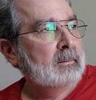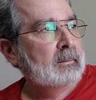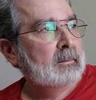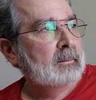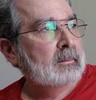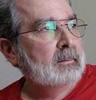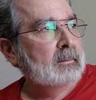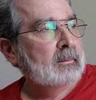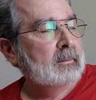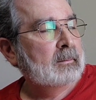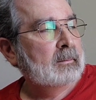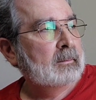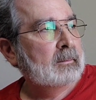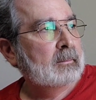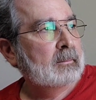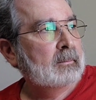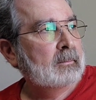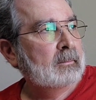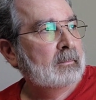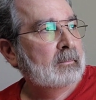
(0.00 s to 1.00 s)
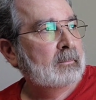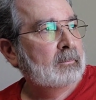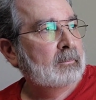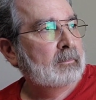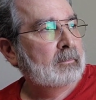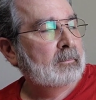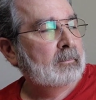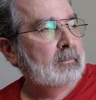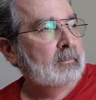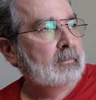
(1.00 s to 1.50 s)

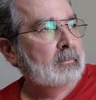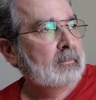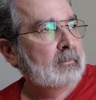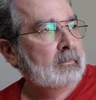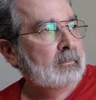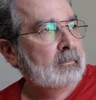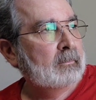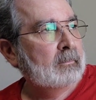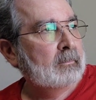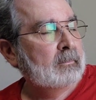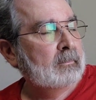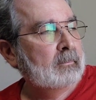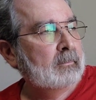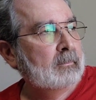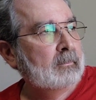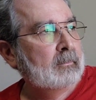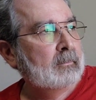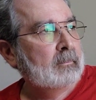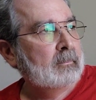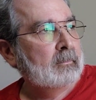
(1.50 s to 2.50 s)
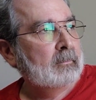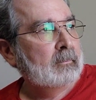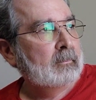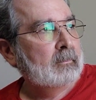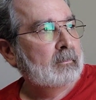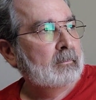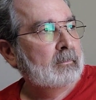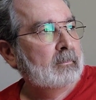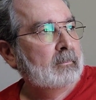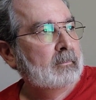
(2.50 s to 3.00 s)

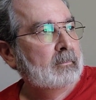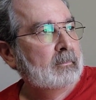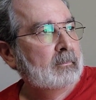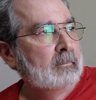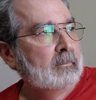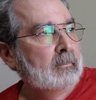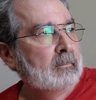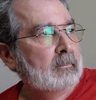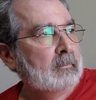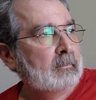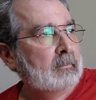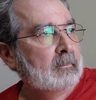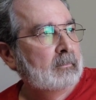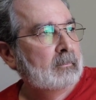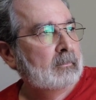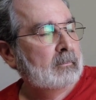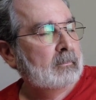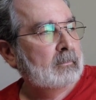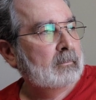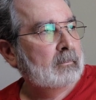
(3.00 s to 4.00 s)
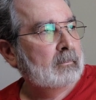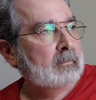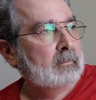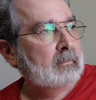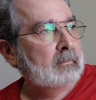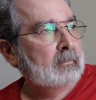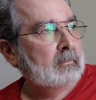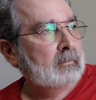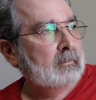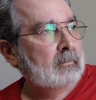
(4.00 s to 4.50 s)

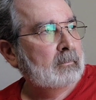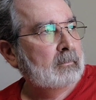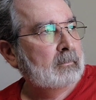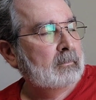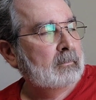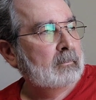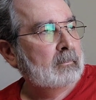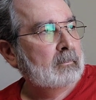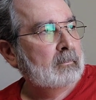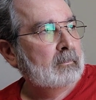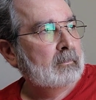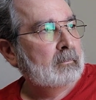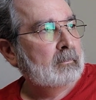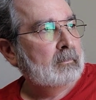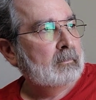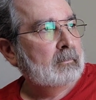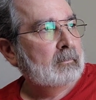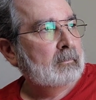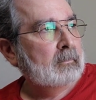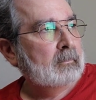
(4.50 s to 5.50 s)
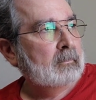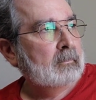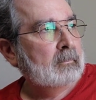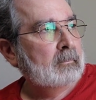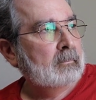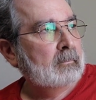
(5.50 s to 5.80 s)
No words are spoken by the person on screen.